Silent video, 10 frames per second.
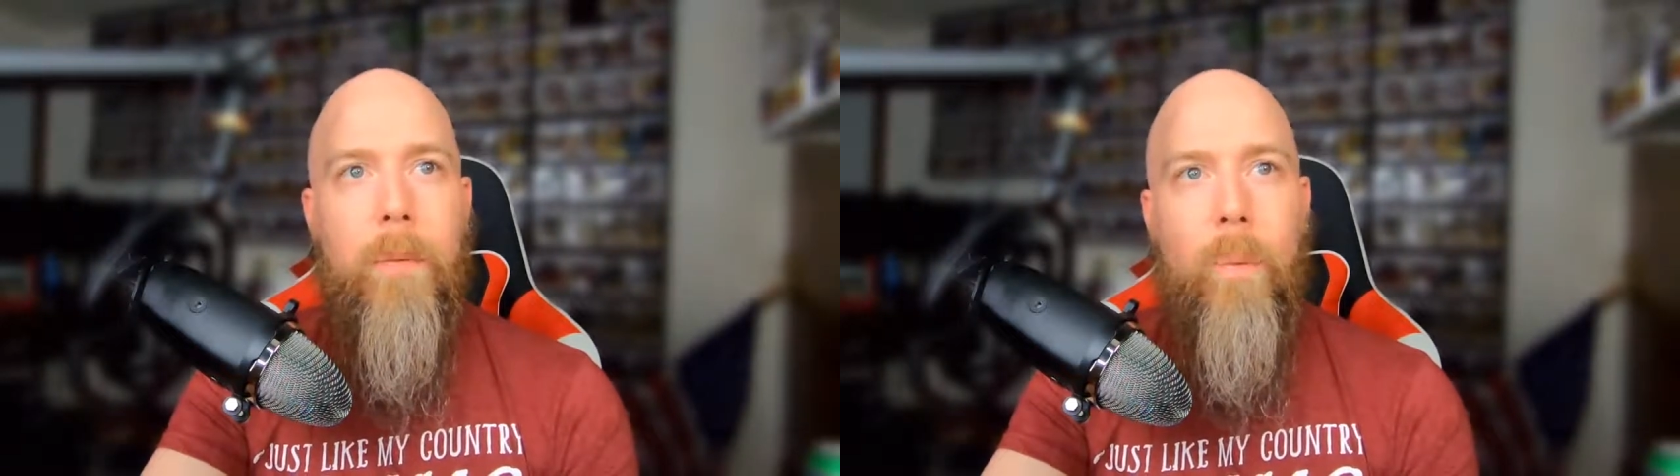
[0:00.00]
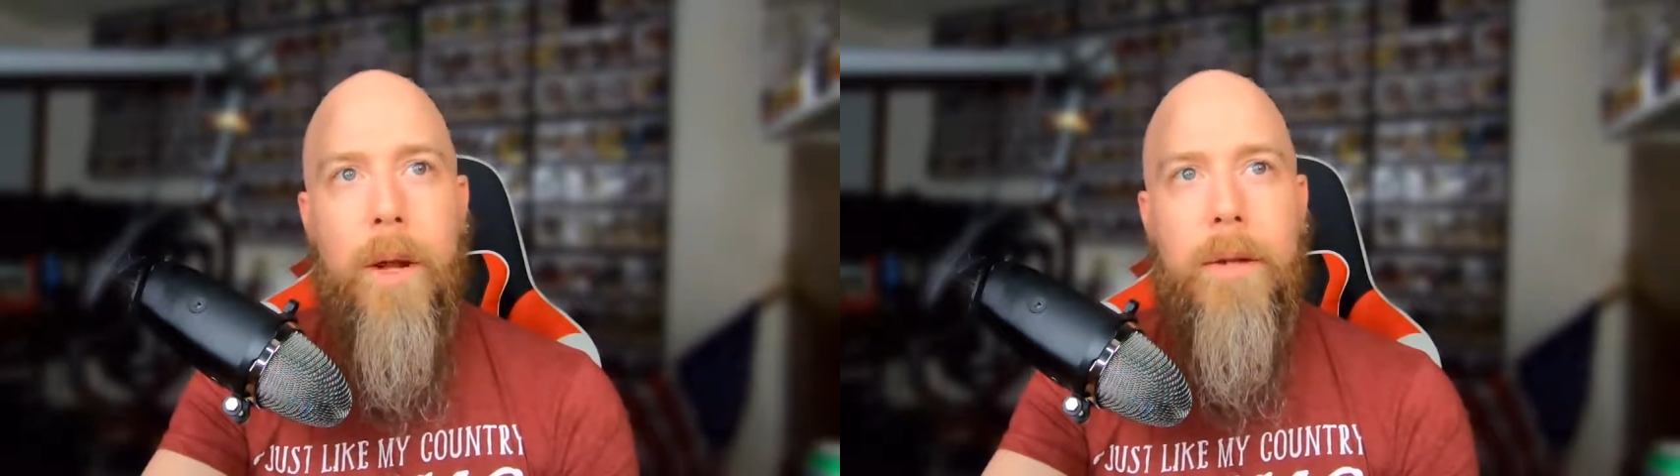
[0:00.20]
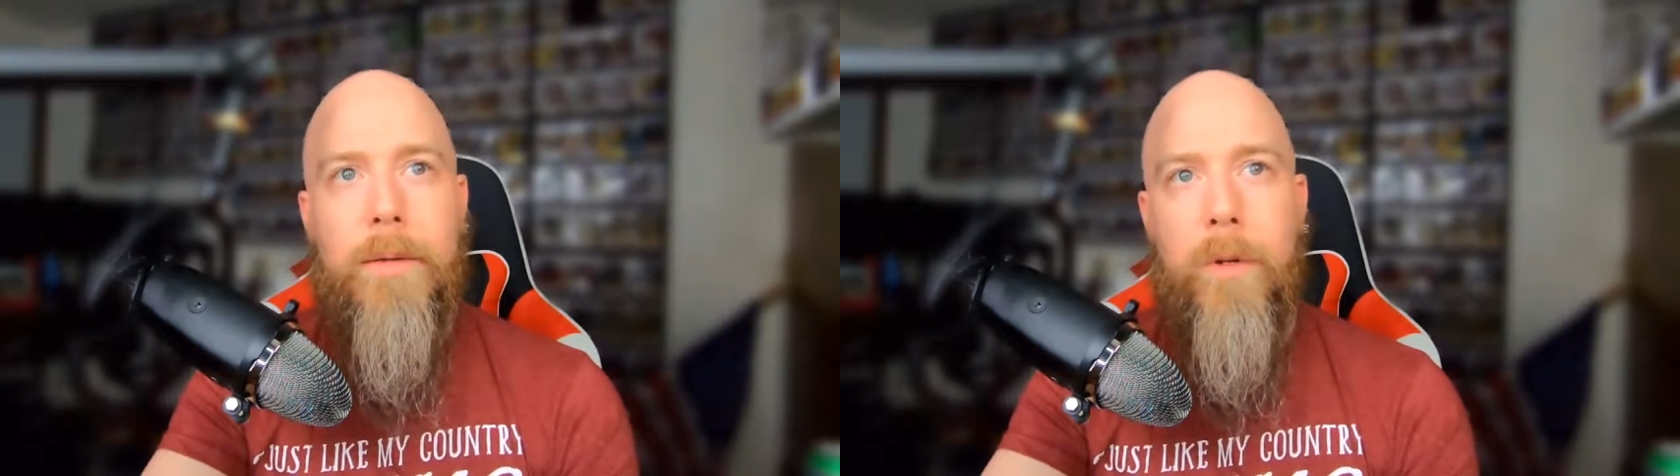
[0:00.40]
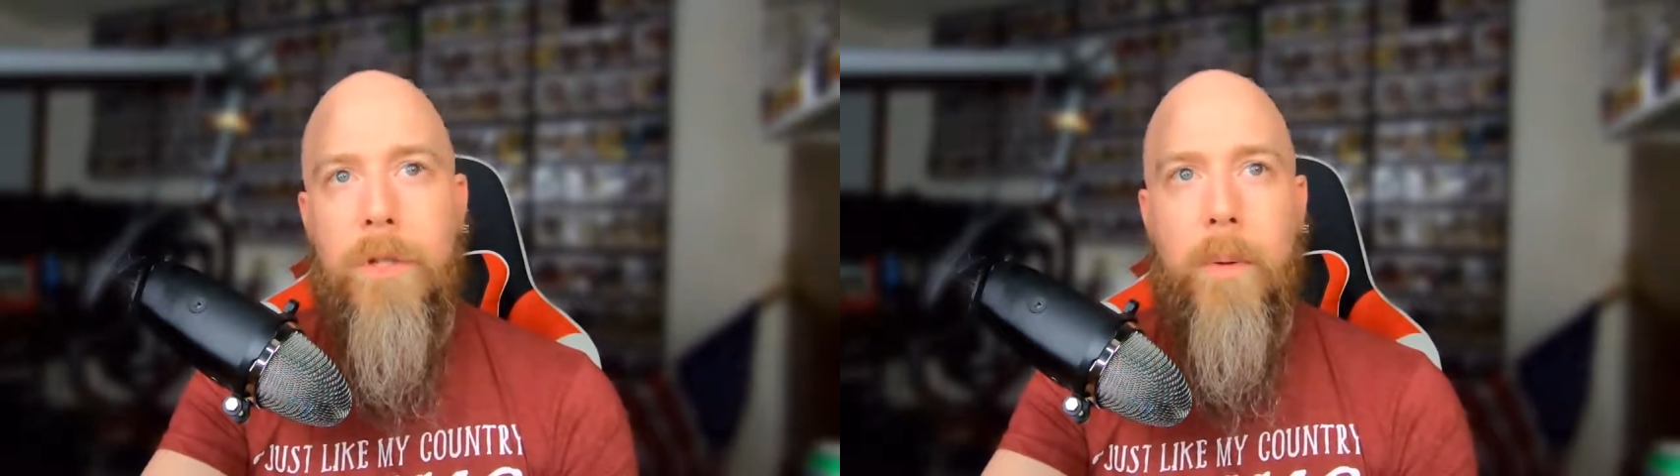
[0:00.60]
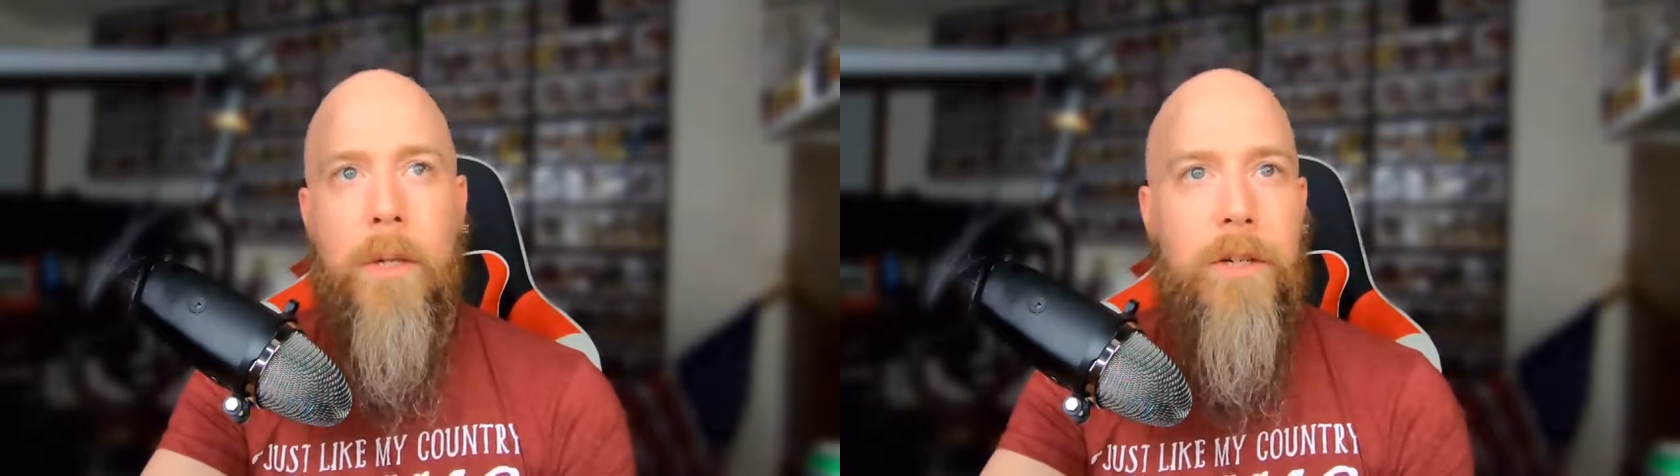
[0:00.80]
what
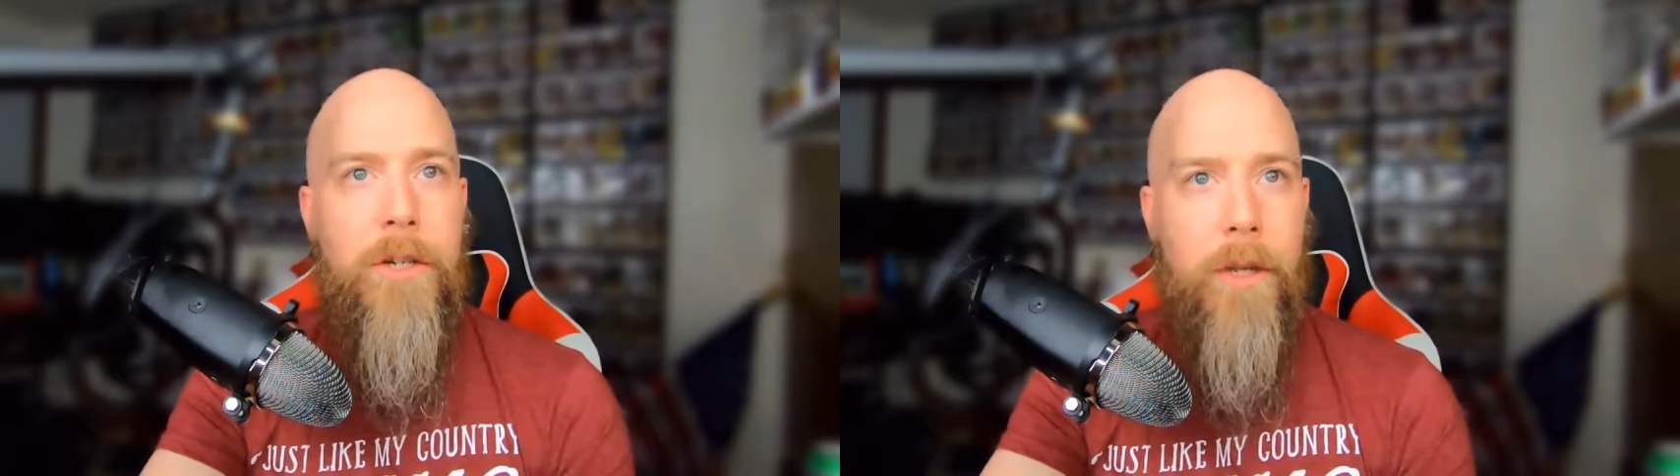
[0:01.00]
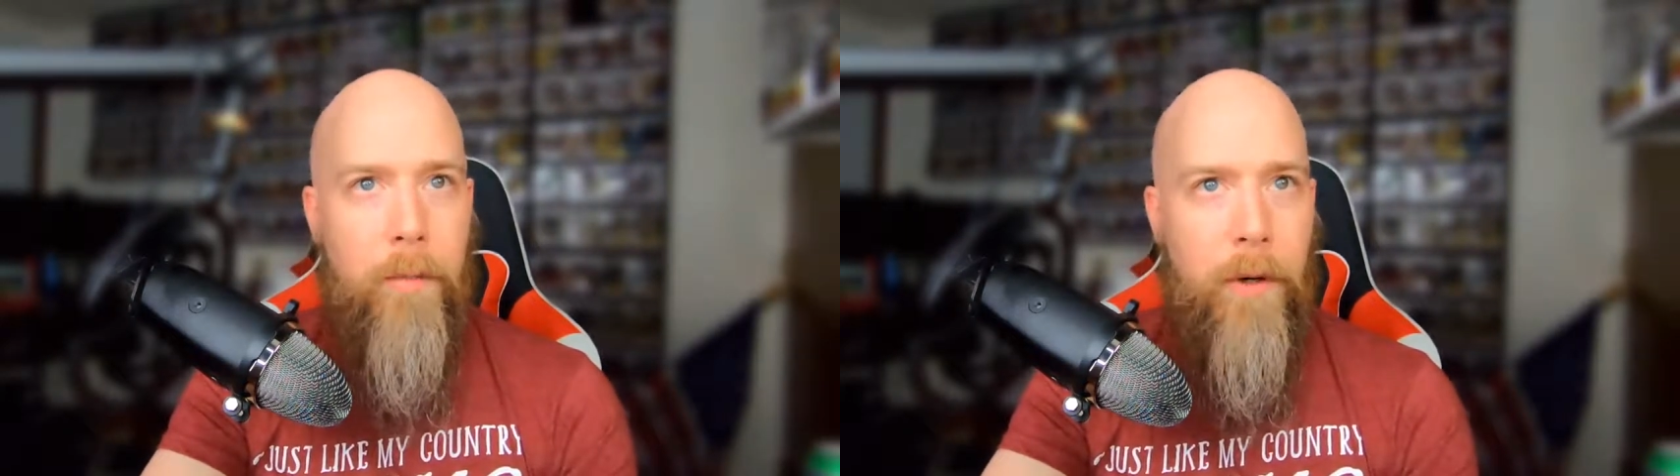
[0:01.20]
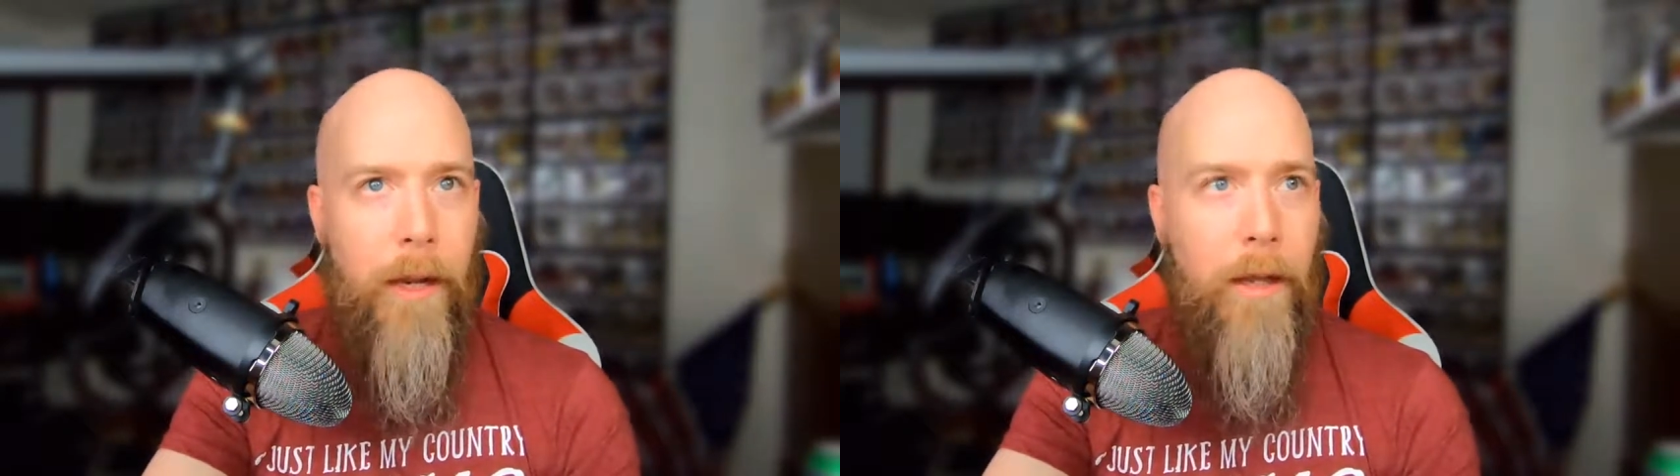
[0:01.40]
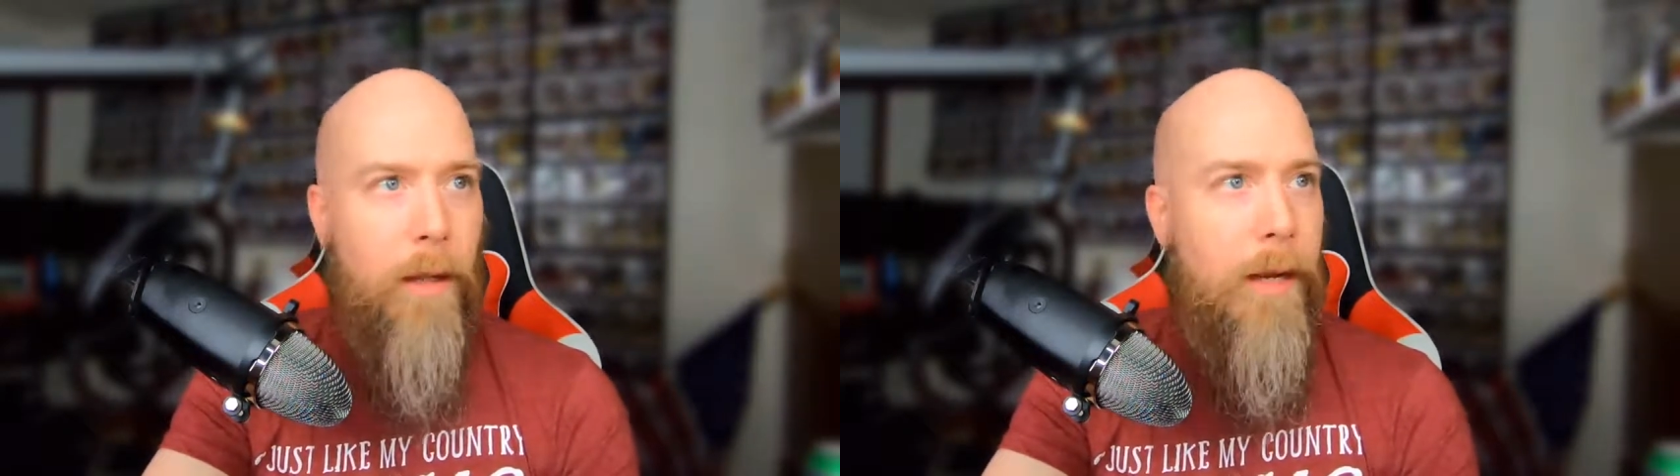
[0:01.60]
was your religious upbringing